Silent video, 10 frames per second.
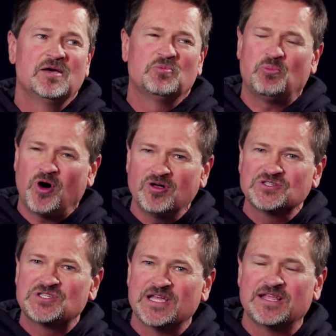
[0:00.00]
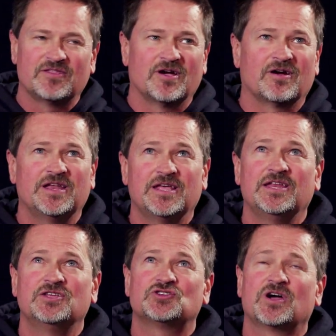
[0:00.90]
but Paul's sitting there, and
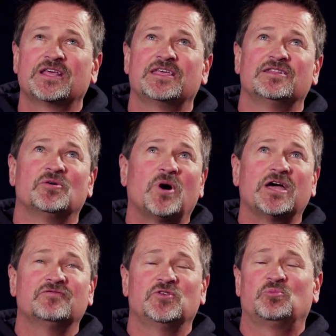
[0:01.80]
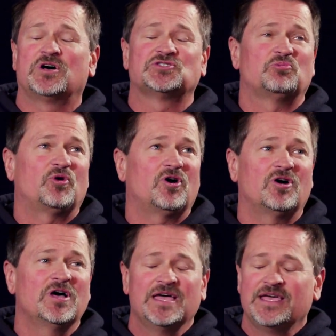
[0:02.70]
you try to get in the mind of the Apostle
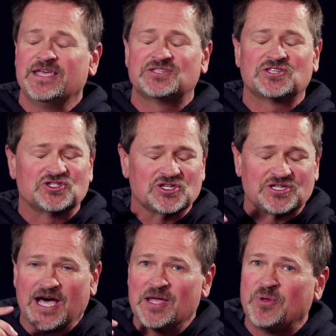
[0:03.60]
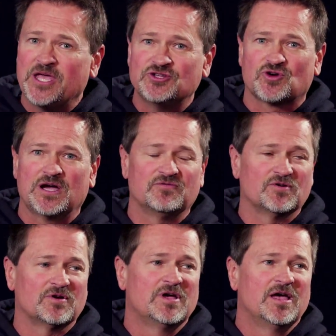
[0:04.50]
Paul. He's such a type A
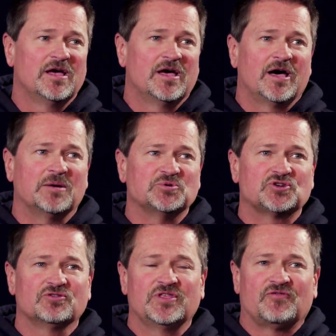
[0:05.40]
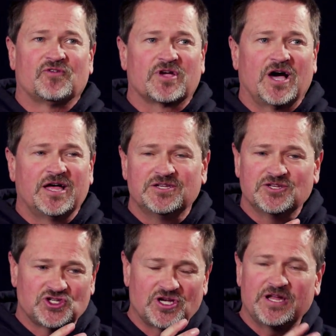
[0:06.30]
driver. I'm sure that for God to
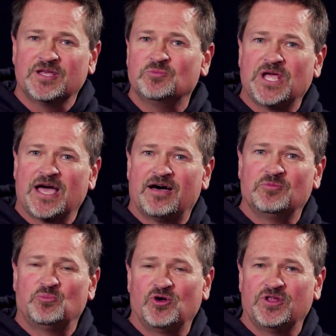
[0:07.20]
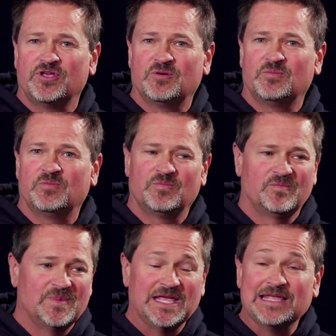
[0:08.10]
shut him down and put him
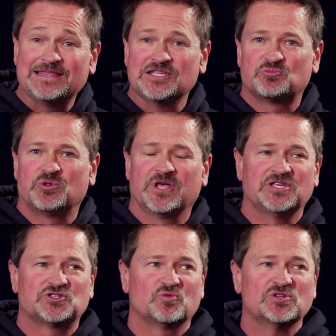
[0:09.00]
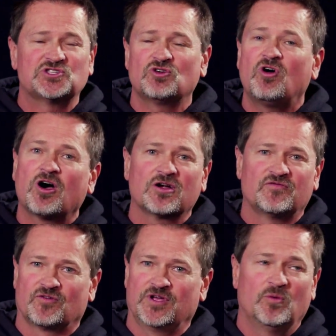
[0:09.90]
at this place was so
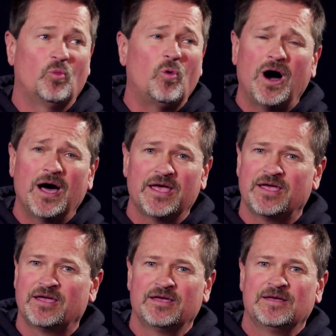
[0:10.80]
hard for him. Why?